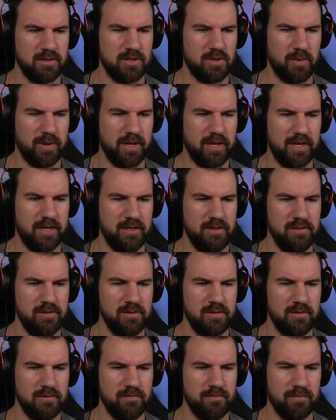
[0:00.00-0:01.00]
Going in.
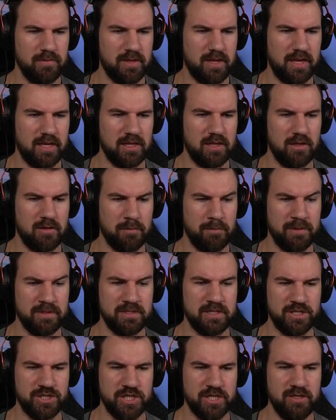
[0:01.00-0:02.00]
Gain into
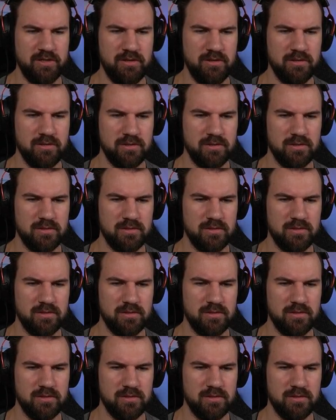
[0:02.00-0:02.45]
position.